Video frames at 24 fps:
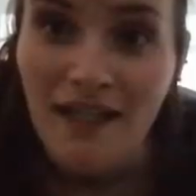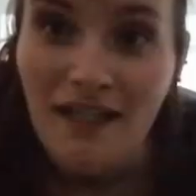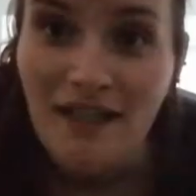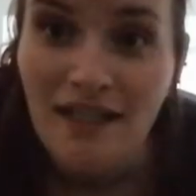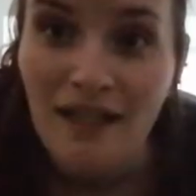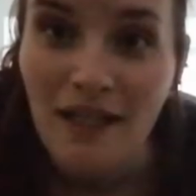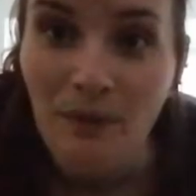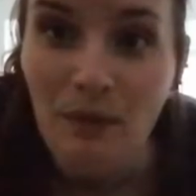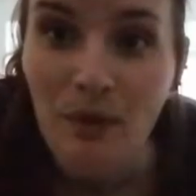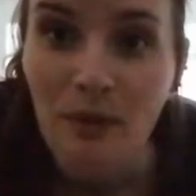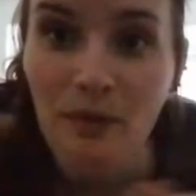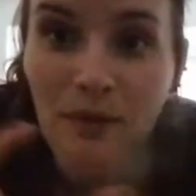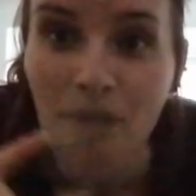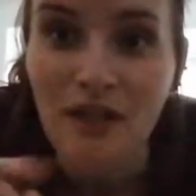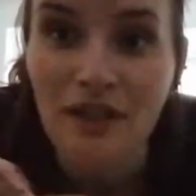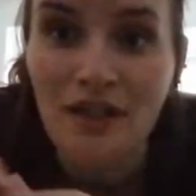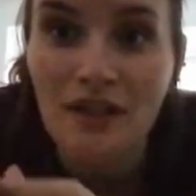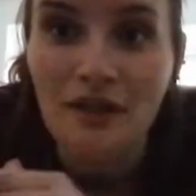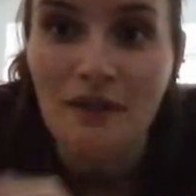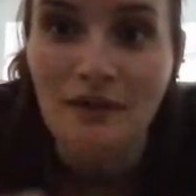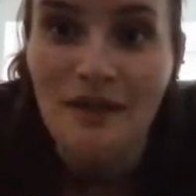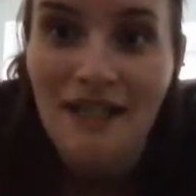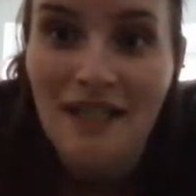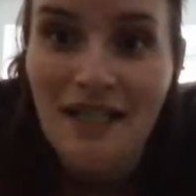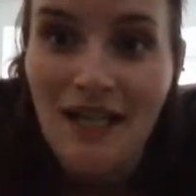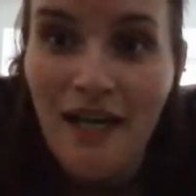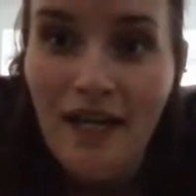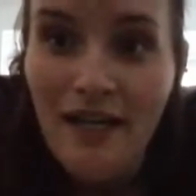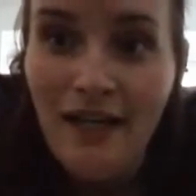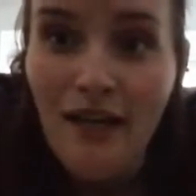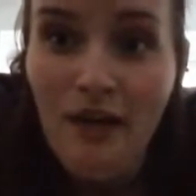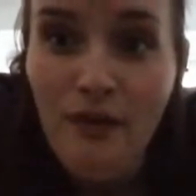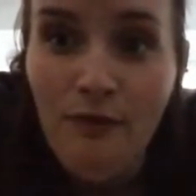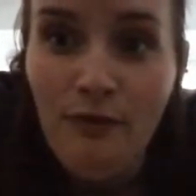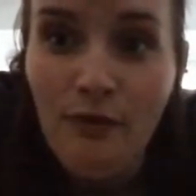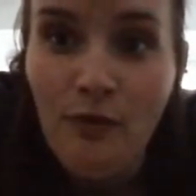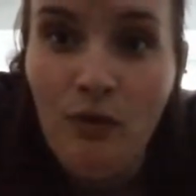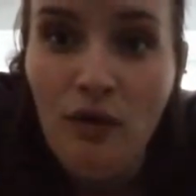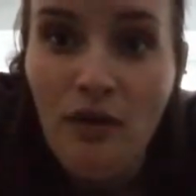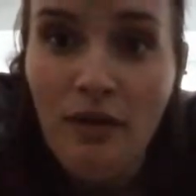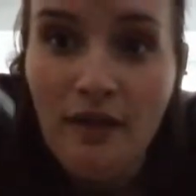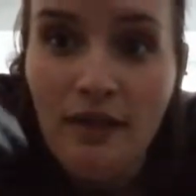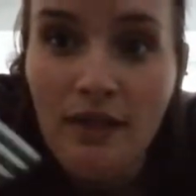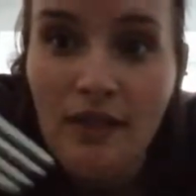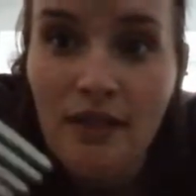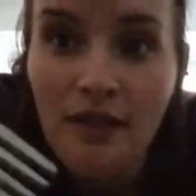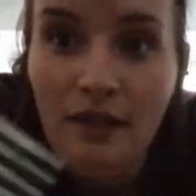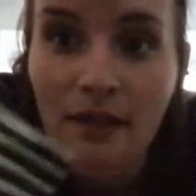thing we want to do is take our
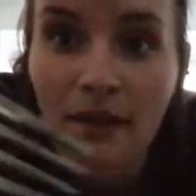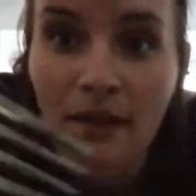forks